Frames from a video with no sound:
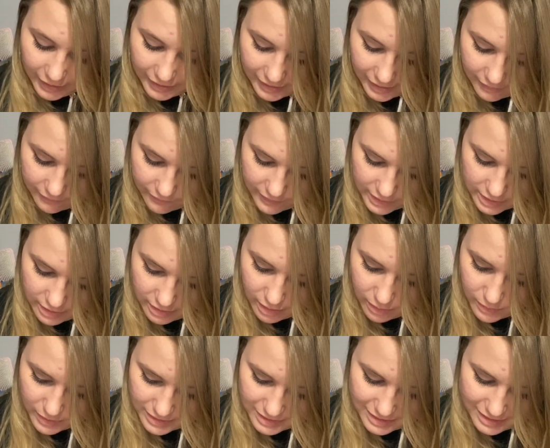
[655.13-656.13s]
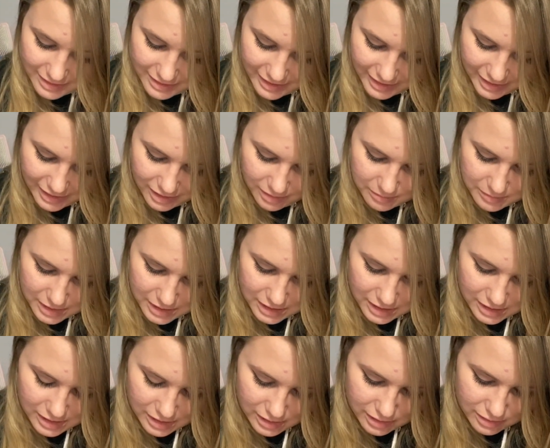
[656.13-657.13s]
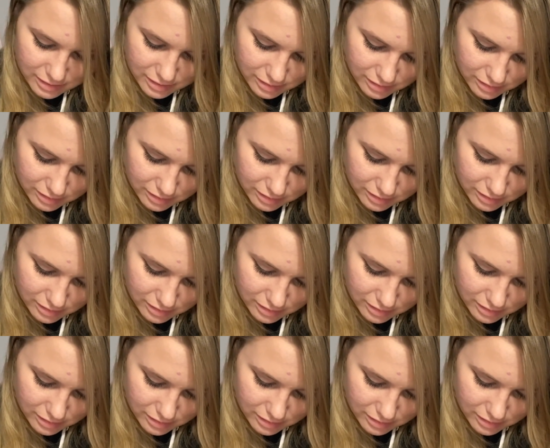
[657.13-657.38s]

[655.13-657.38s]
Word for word: I can't figure out what to name it.